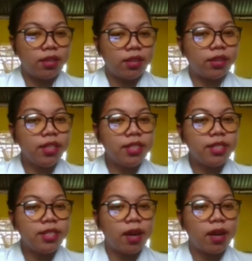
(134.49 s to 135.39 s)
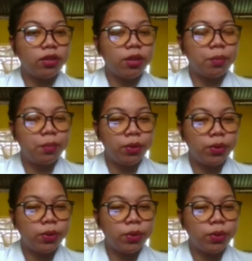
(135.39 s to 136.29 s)
The third sound in
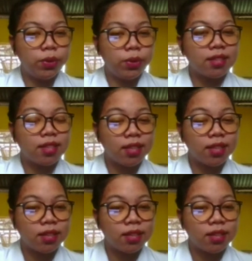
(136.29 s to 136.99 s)
boot is t.